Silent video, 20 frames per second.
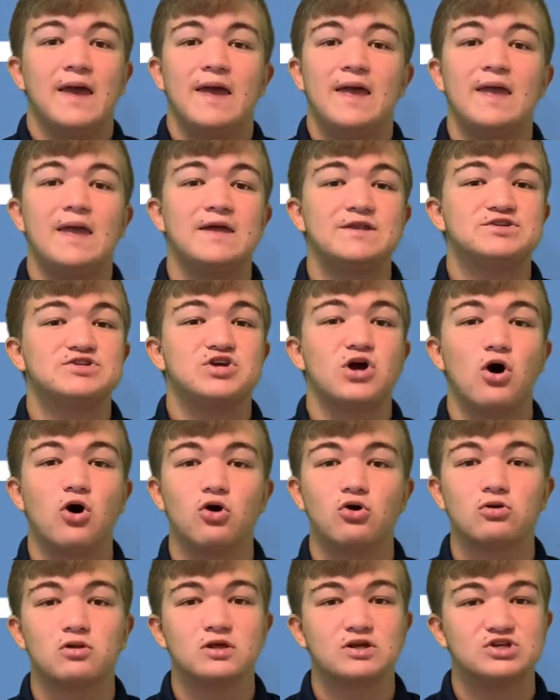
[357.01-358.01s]
It
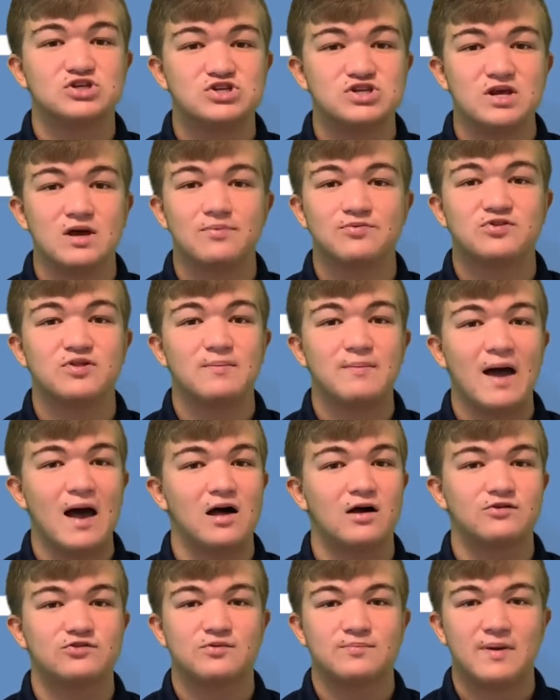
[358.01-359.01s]
totally shifts the
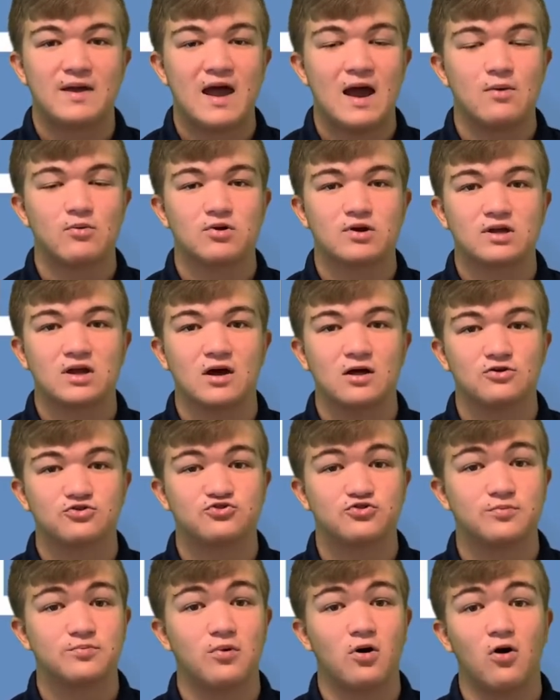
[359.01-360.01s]
balance of power in college
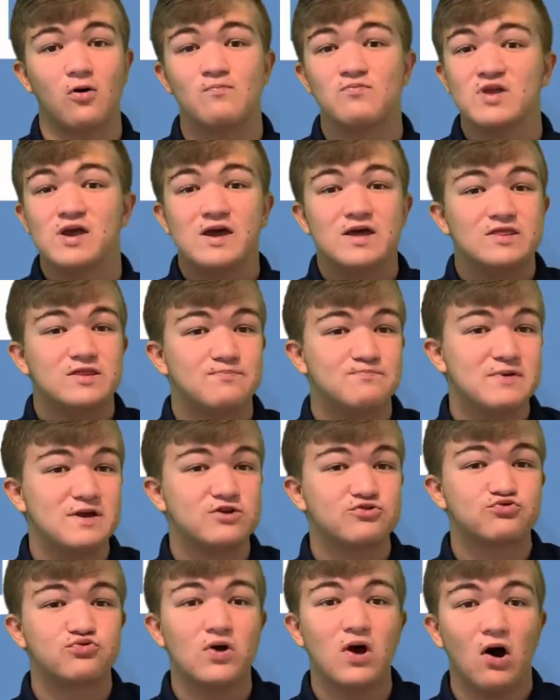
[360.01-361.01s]
football. The Big
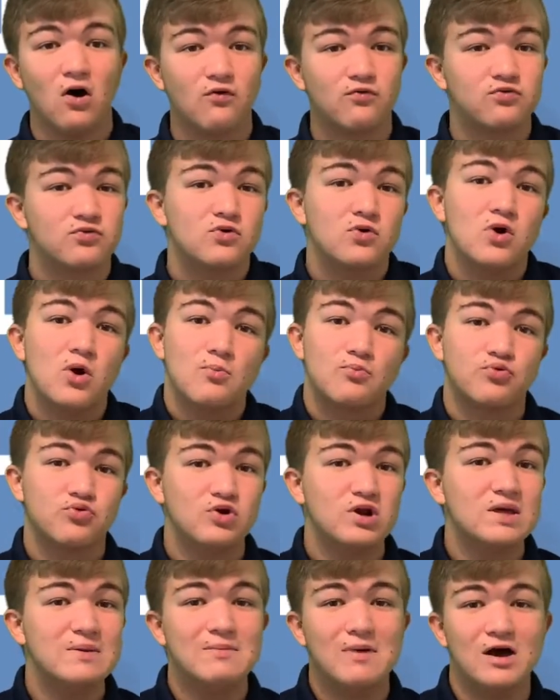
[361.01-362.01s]
12
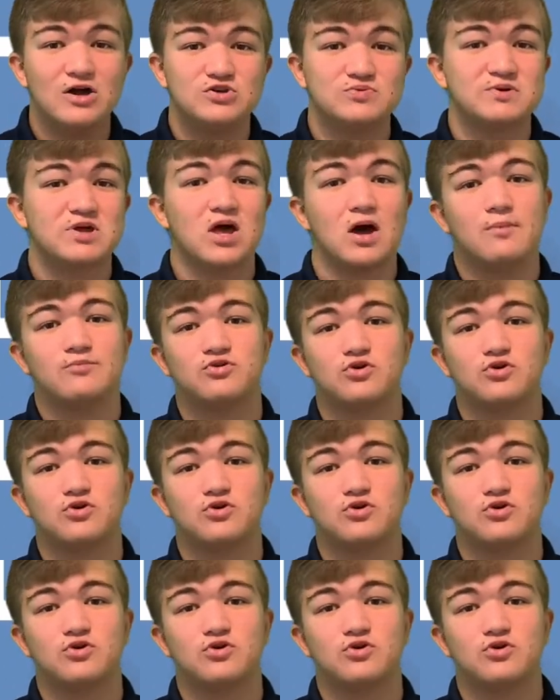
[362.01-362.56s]
pretty much becomes